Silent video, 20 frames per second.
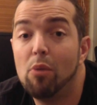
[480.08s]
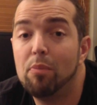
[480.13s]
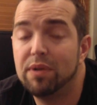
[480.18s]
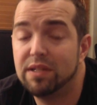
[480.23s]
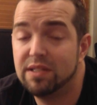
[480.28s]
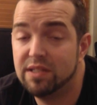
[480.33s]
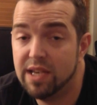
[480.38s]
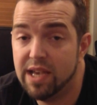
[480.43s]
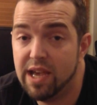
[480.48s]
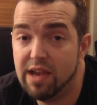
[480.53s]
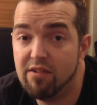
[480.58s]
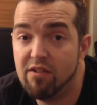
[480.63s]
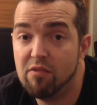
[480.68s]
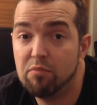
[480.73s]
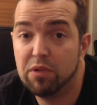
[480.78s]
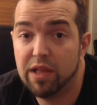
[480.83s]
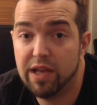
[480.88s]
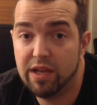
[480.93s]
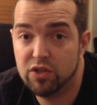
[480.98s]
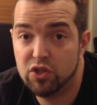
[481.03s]
upper tier
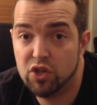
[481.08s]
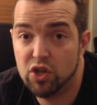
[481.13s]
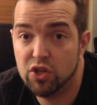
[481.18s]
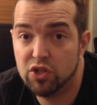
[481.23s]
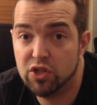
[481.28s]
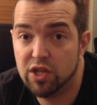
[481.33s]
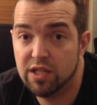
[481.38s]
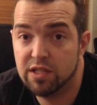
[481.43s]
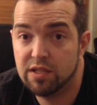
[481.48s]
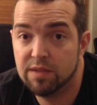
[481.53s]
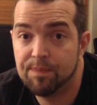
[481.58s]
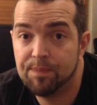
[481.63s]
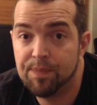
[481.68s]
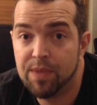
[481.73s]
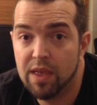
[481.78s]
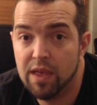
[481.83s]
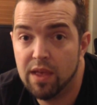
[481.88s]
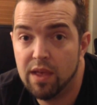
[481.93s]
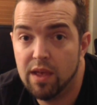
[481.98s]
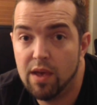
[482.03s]
of player churches.
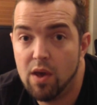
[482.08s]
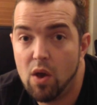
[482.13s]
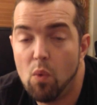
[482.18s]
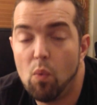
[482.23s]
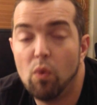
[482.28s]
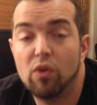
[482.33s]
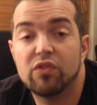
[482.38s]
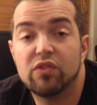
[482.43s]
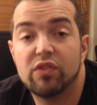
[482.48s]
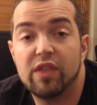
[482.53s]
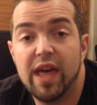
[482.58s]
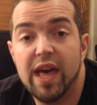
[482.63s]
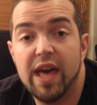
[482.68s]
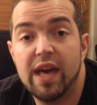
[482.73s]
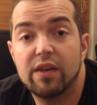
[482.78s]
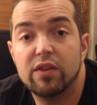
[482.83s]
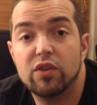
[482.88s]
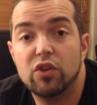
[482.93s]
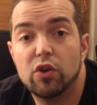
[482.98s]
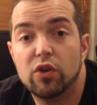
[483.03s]
Once
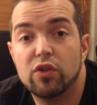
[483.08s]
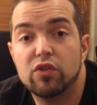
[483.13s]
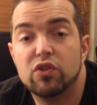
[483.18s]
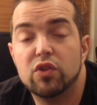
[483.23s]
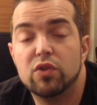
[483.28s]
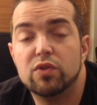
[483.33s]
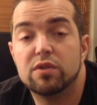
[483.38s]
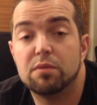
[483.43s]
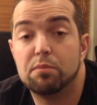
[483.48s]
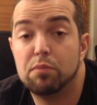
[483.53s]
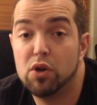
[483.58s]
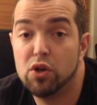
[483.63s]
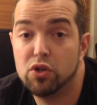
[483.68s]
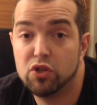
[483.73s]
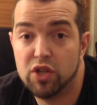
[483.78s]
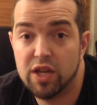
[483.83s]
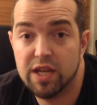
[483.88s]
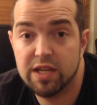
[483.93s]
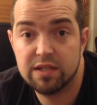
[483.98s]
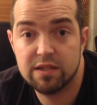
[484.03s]
there, you can choose to
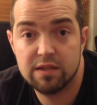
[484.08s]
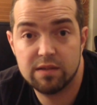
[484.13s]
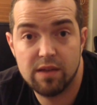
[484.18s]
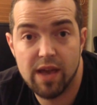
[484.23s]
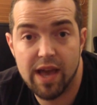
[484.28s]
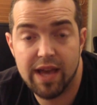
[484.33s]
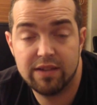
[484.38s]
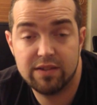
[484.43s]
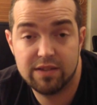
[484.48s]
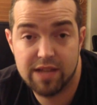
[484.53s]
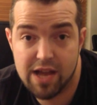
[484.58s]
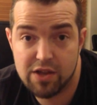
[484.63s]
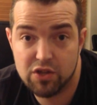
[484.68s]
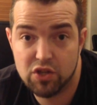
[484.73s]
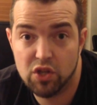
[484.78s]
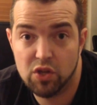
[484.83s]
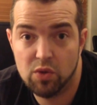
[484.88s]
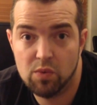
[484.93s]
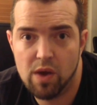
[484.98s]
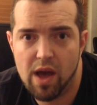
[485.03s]
purchase a
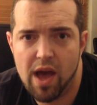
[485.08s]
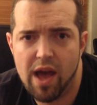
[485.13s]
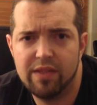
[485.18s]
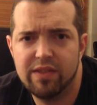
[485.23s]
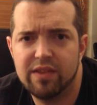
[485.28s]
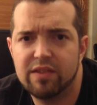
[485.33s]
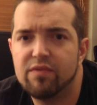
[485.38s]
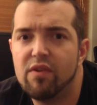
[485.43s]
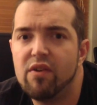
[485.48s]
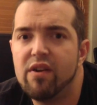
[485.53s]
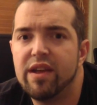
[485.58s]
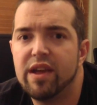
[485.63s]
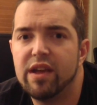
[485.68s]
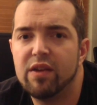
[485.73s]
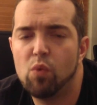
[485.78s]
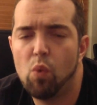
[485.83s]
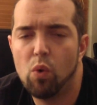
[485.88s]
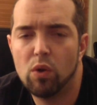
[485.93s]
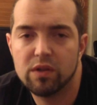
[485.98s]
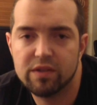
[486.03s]
statue, and there's
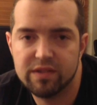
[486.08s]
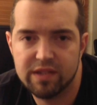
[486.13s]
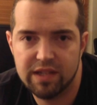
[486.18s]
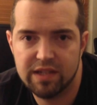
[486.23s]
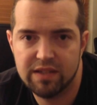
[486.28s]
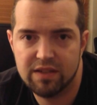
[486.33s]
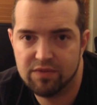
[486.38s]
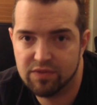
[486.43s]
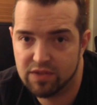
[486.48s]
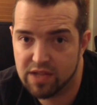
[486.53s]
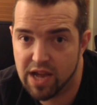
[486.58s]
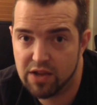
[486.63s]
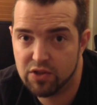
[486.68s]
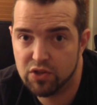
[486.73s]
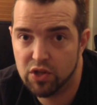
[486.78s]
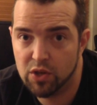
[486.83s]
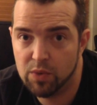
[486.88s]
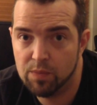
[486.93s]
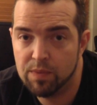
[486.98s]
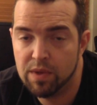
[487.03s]
varying quality of
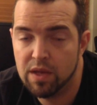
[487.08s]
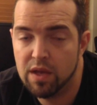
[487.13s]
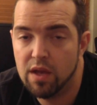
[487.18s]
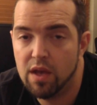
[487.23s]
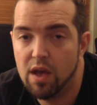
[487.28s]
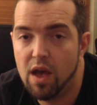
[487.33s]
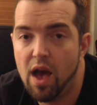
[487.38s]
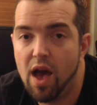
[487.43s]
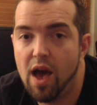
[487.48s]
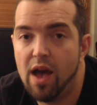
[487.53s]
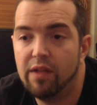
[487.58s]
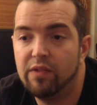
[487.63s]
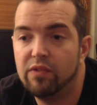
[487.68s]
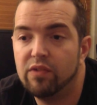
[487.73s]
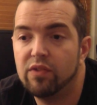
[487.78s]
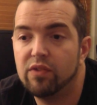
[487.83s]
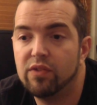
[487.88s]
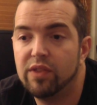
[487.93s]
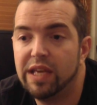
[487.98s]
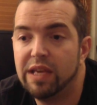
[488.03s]
statue.
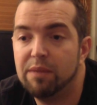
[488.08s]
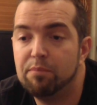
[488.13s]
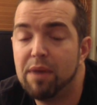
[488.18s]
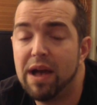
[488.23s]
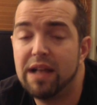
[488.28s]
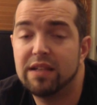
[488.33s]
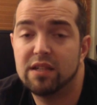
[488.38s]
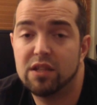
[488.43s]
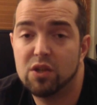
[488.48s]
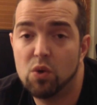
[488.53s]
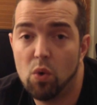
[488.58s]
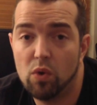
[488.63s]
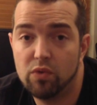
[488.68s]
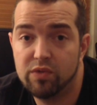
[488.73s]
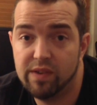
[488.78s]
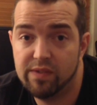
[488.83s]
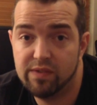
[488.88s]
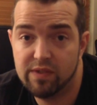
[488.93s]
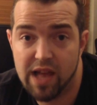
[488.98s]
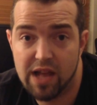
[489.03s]
And the better the
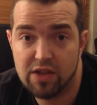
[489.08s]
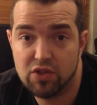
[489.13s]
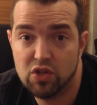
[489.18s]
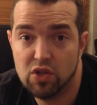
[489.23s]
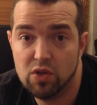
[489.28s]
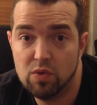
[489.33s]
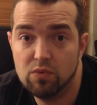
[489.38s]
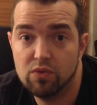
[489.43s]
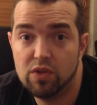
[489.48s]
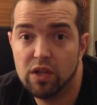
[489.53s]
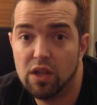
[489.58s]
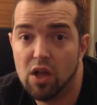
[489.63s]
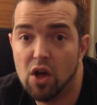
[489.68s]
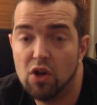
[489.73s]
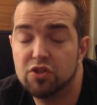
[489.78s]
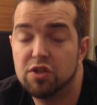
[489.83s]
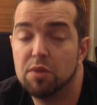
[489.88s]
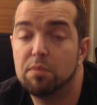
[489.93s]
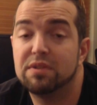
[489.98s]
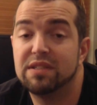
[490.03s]
quality of statue, the
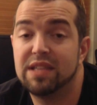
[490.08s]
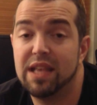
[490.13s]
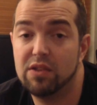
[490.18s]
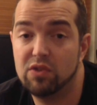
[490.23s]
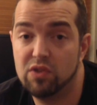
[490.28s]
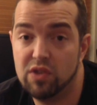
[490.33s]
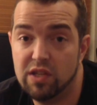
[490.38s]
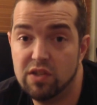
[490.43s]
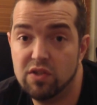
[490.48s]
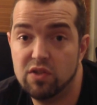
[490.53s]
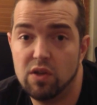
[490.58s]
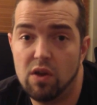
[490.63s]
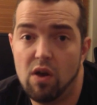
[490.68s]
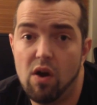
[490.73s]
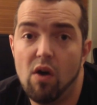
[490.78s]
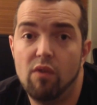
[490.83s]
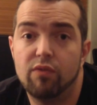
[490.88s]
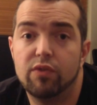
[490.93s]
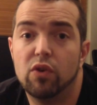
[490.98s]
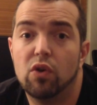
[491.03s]
larger percentage
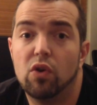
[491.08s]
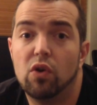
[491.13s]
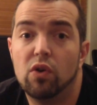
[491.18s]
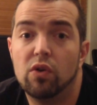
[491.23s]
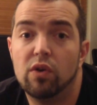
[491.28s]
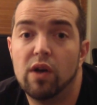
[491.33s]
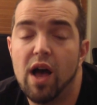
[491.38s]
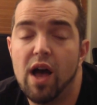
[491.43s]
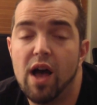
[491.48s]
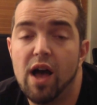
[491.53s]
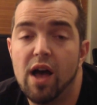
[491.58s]
of your